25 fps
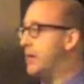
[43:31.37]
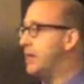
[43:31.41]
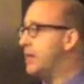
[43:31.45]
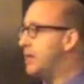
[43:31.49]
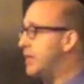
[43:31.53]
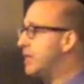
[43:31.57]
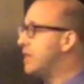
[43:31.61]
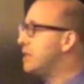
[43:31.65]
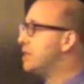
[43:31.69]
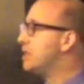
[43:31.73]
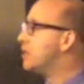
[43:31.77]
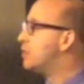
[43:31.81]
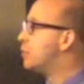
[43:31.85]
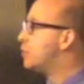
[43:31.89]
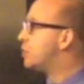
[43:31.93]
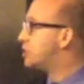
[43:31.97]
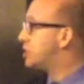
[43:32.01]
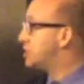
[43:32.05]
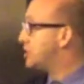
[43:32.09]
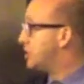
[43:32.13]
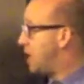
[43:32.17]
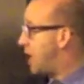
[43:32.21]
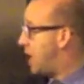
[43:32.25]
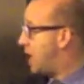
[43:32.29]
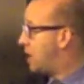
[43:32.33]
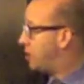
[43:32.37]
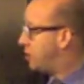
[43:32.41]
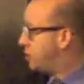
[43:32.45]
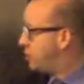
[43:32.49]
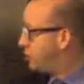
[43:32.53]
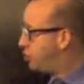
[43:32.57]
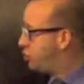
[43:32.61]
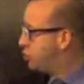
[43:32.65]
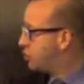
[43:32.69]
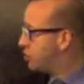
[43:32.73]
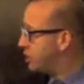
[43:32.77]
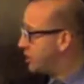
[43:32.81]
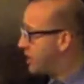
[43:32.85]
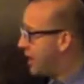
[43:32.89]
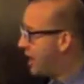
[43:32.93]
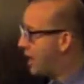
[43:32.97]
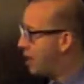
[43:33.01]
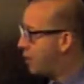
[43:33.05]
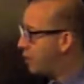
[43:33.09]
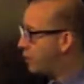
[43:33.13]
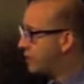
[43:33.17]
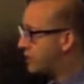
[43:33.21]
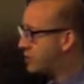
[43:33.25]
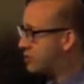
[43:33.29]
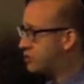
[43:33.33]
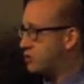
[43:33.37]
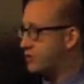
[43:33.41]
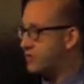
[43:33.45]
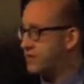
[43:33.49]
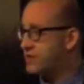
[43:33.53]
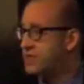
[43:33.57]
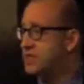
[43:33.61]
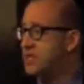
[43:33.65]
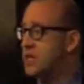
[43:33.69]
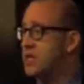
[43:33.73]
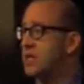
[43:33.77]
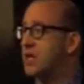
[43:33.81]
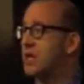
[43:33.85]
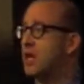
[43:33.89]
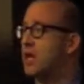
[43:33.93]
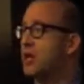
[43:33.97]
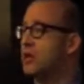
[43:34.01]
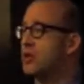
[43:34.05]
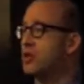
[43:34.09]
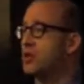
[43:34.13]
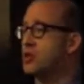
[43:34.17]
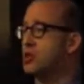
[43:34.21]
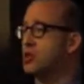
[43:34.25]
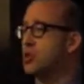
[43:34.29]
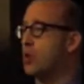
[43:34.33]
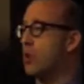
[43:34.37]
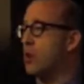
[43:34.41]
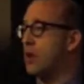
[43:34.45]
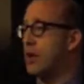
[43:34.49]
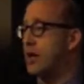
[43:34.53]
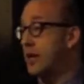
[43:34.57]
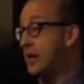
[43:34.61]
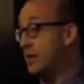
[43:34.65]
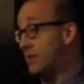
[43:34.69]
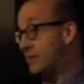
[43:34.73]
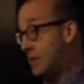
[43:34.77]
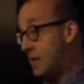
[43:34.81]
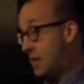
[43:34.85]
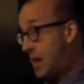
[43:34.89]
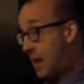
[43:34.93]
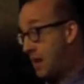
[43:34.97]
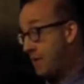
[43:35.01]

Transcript: but in England, which is not usually how we sort of see the story.